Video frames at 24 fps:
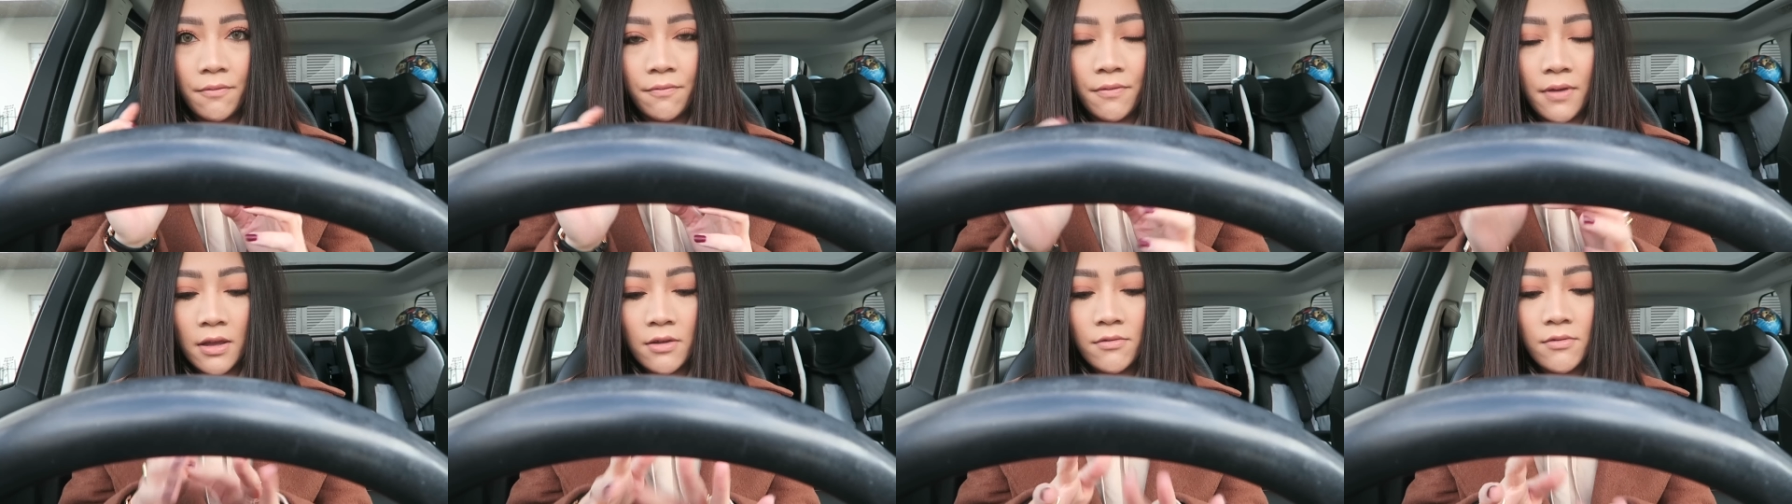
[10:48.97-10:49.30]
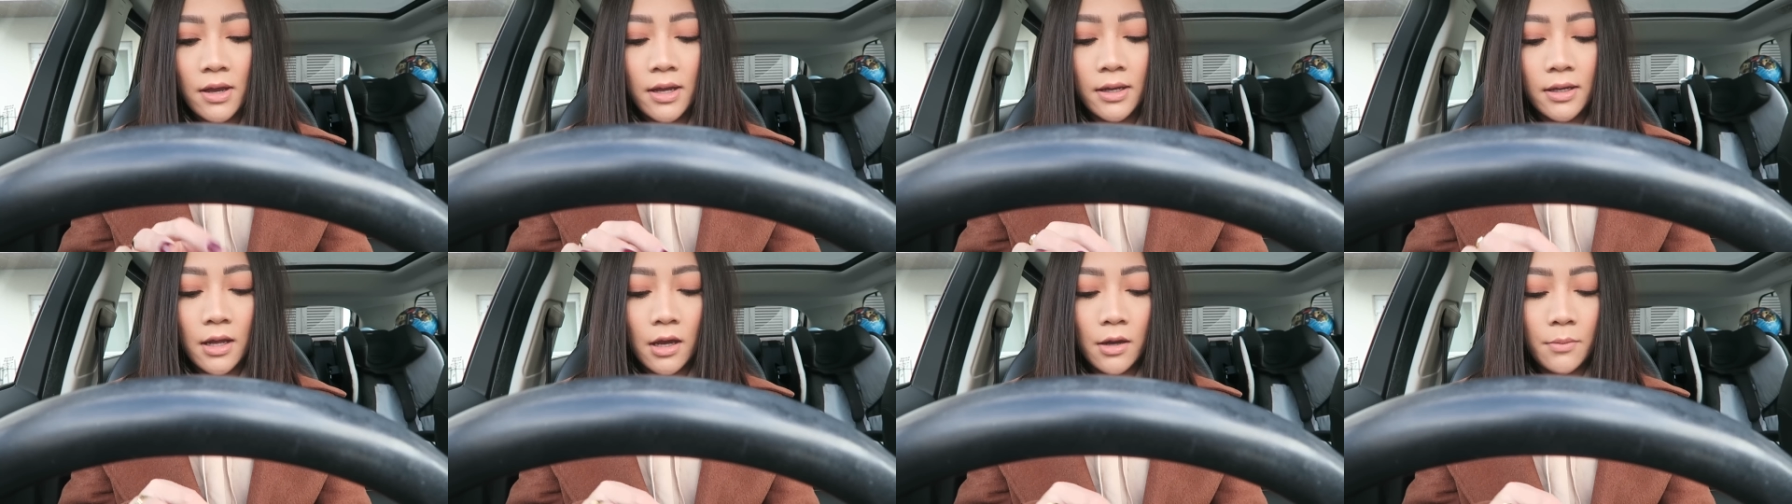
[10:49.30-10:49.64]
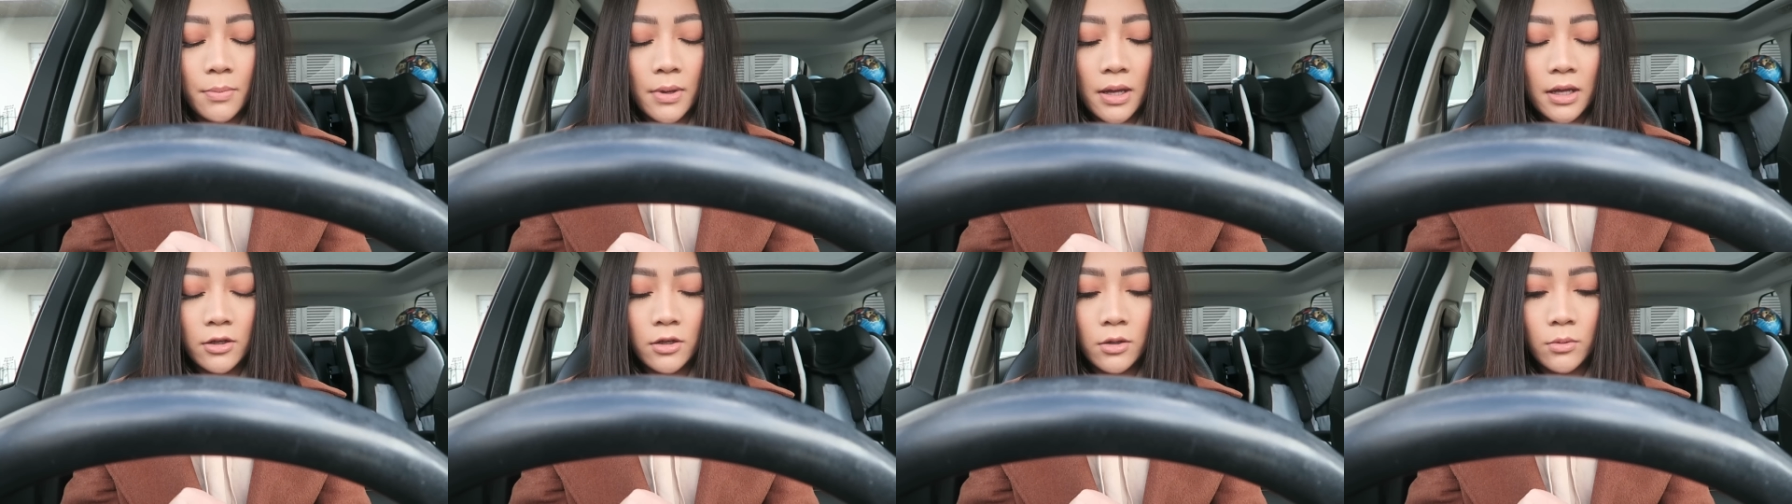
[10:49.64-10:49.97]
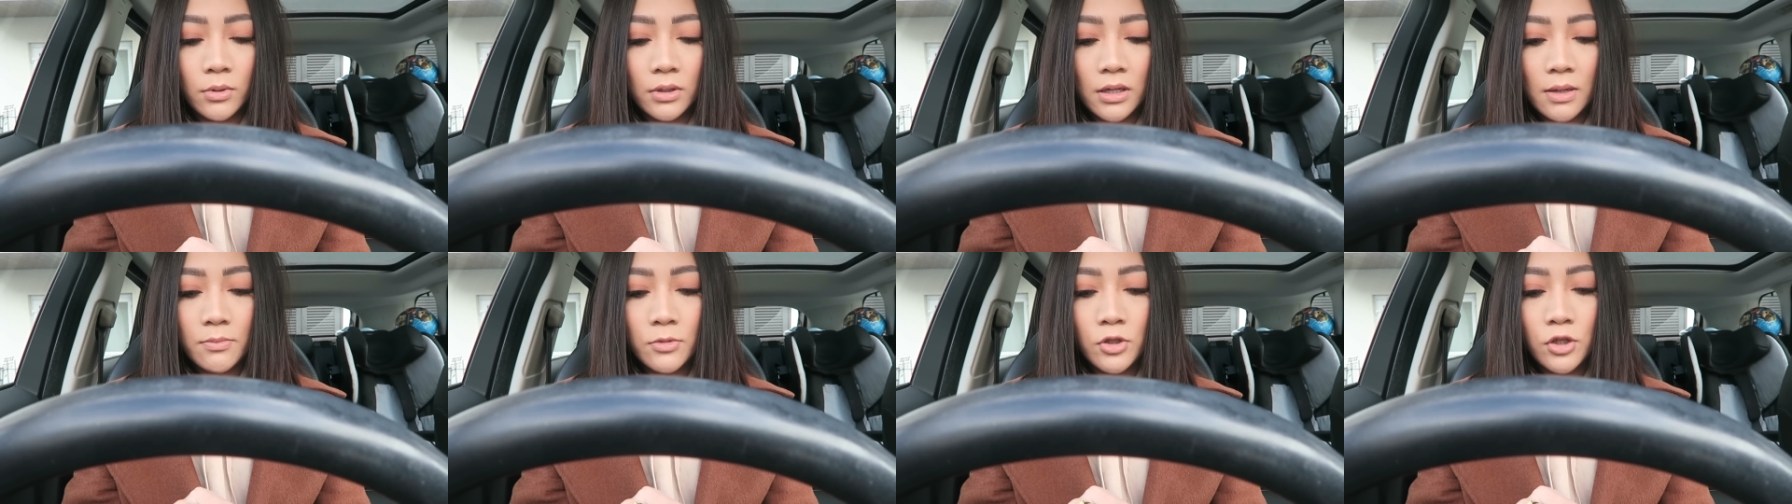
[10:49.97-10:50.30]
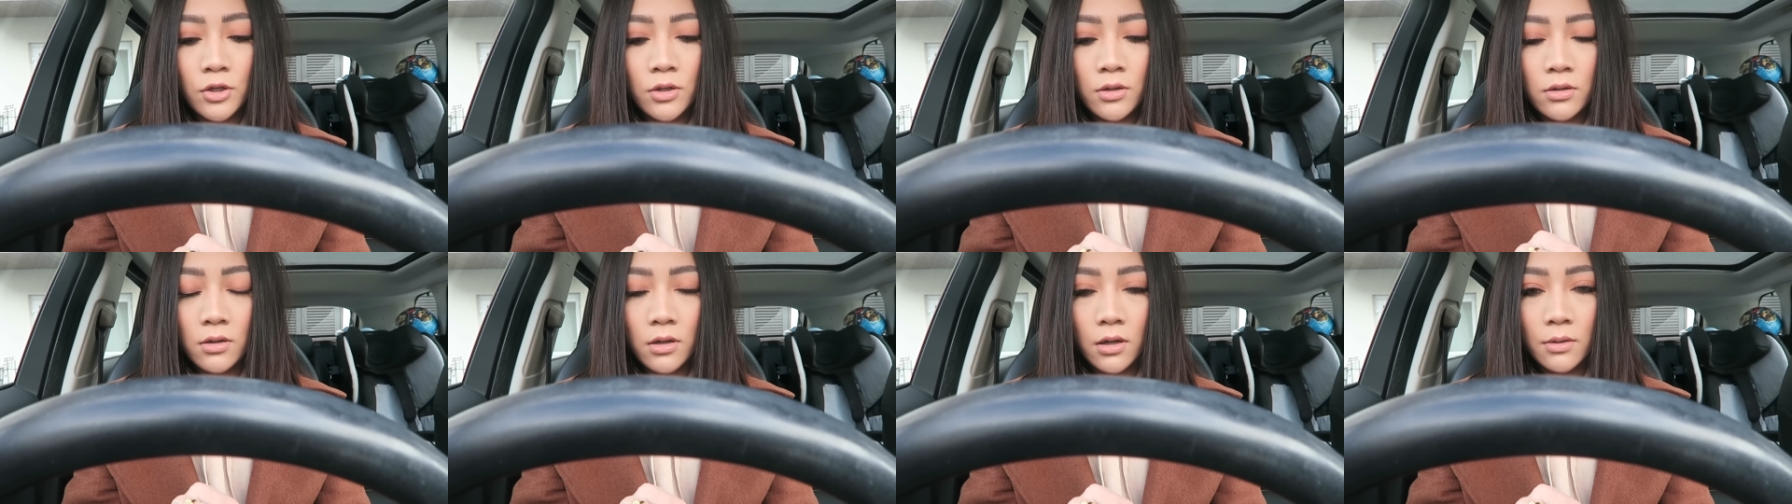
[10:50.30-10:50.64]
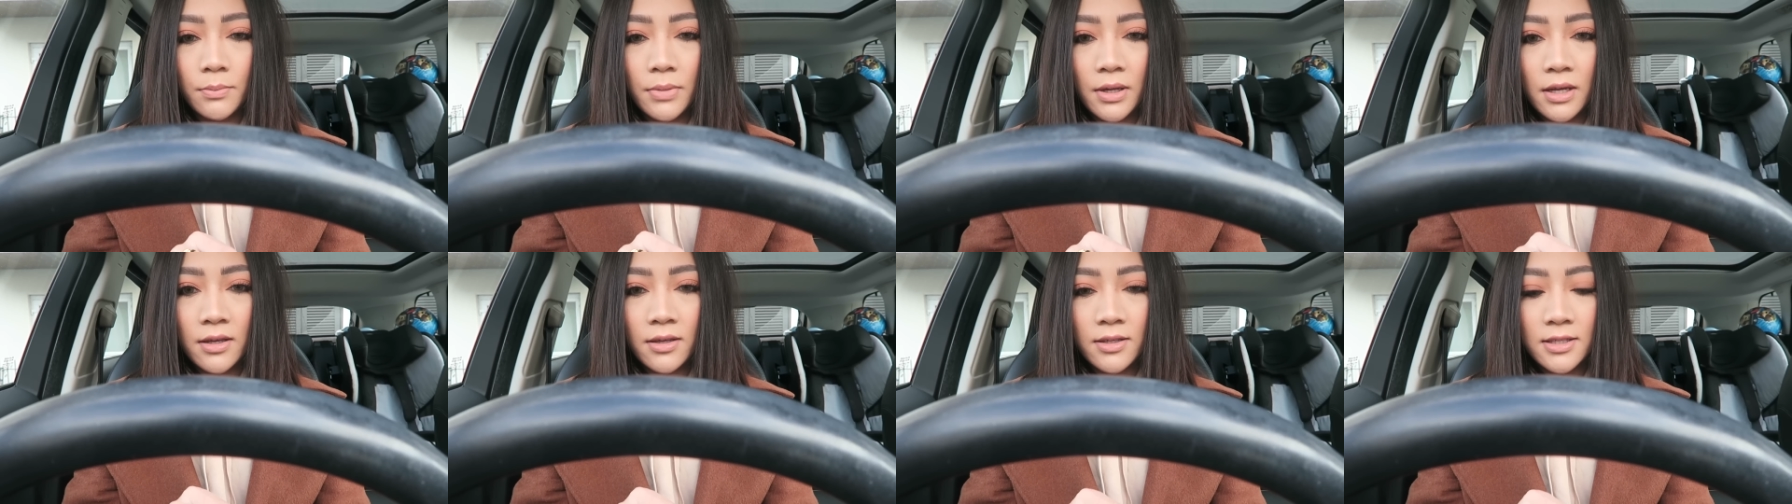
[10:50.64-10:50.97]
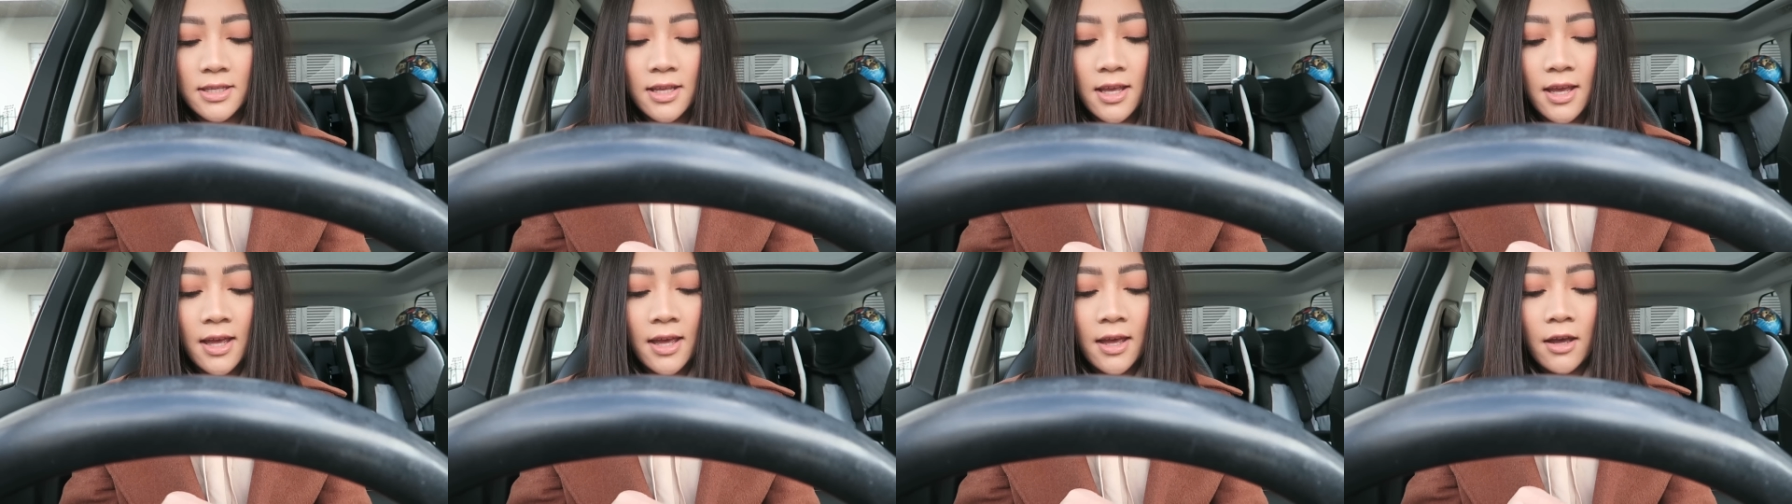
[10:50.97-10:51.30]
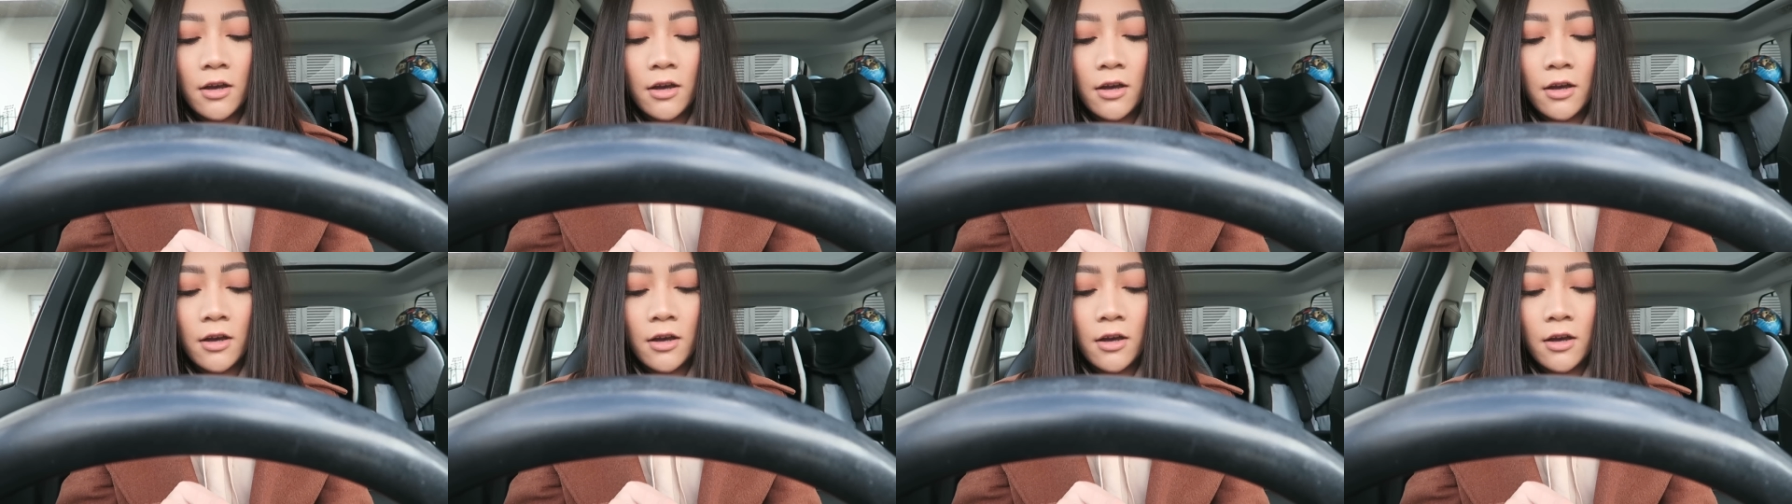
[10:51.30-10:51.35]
thing right now but I don't want them too long because